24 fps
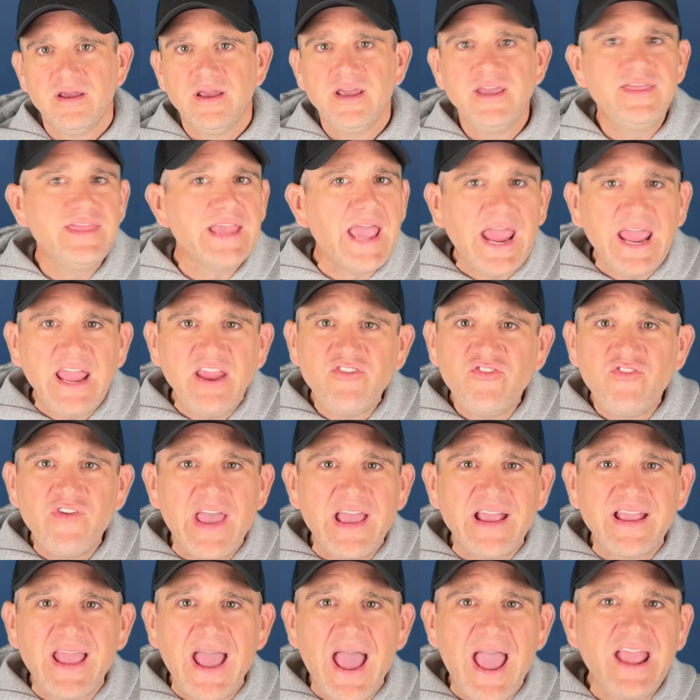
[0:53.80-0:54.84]
And the
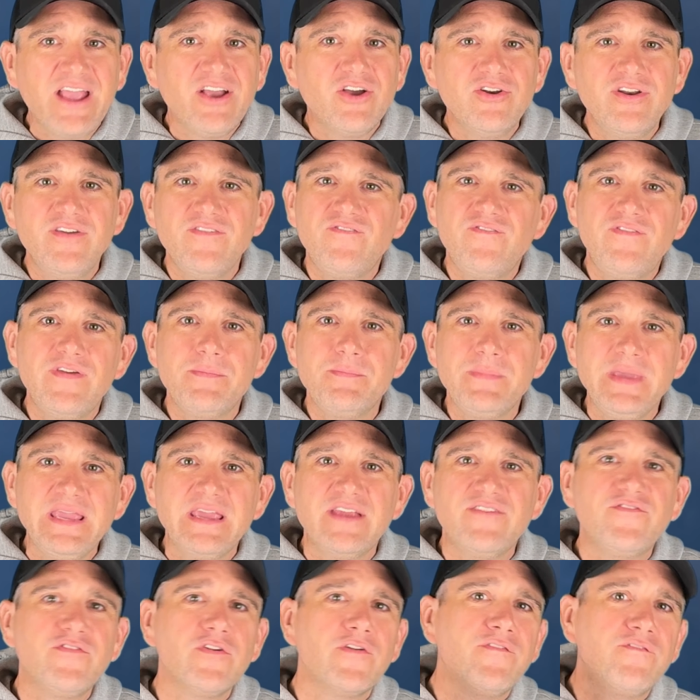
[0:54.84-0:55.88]
HVAC guy couldn't fit me
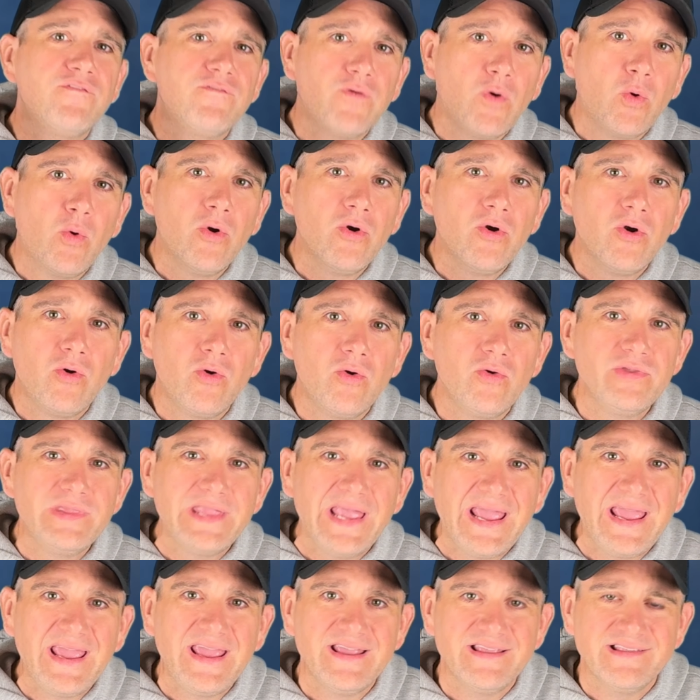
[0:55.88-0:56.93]
in for 4 whole
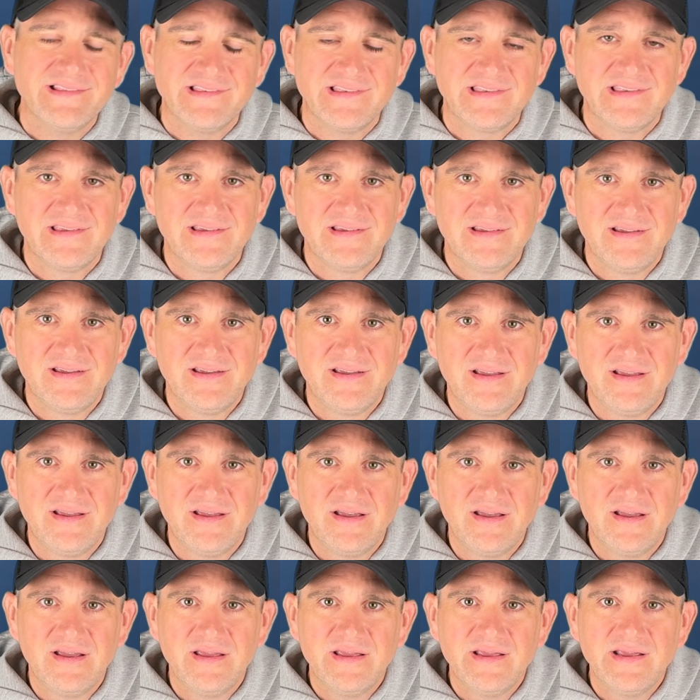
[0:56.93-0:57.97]
days.
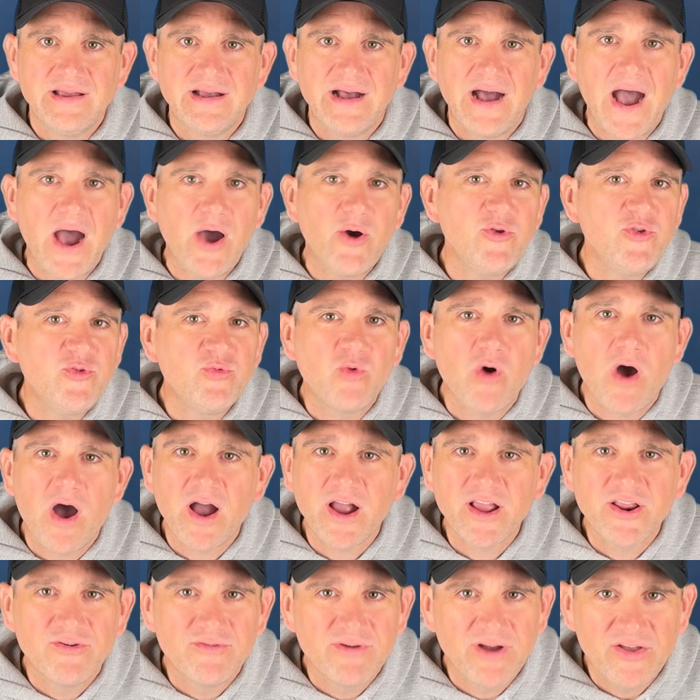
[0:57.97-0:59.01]
I was
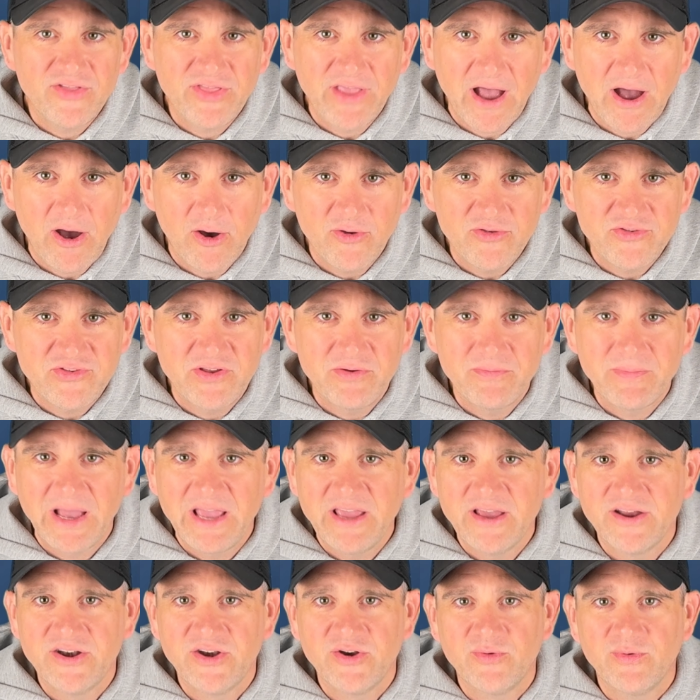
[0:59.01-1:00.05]
walking around the house in
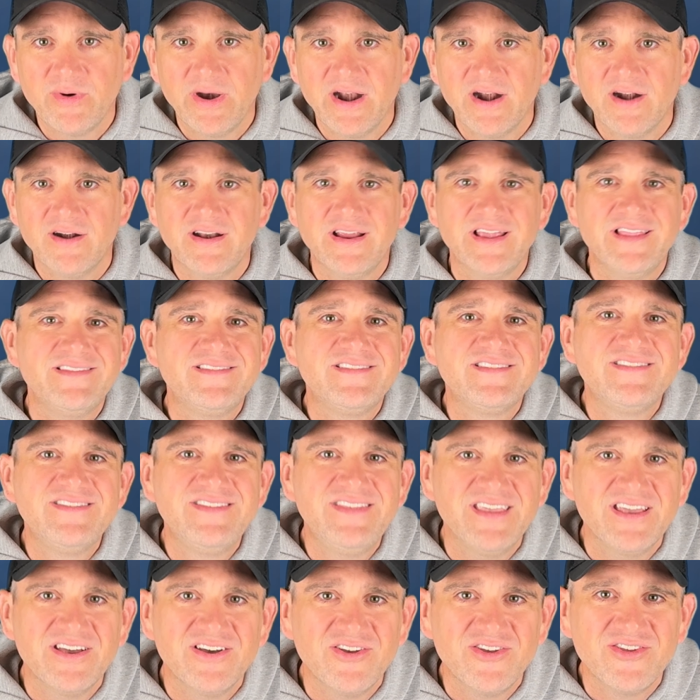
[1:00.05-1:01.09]
my underwear and
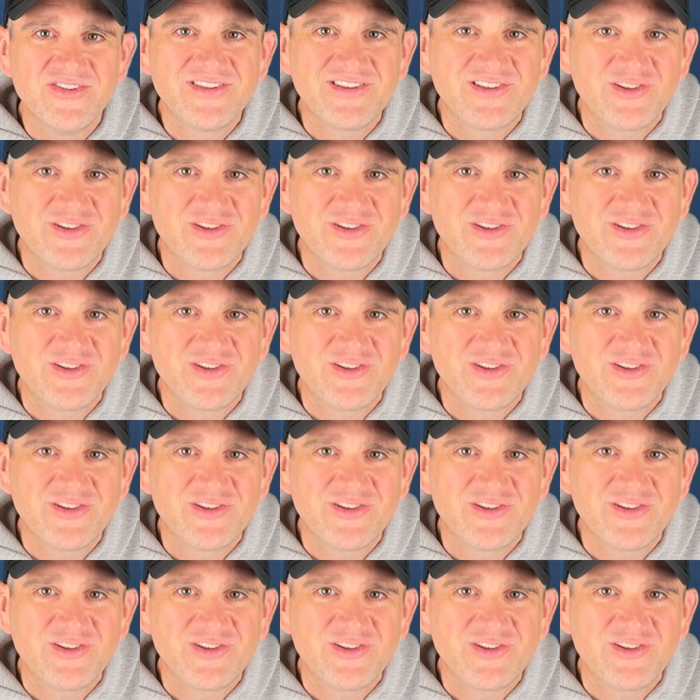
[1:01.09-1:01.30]
still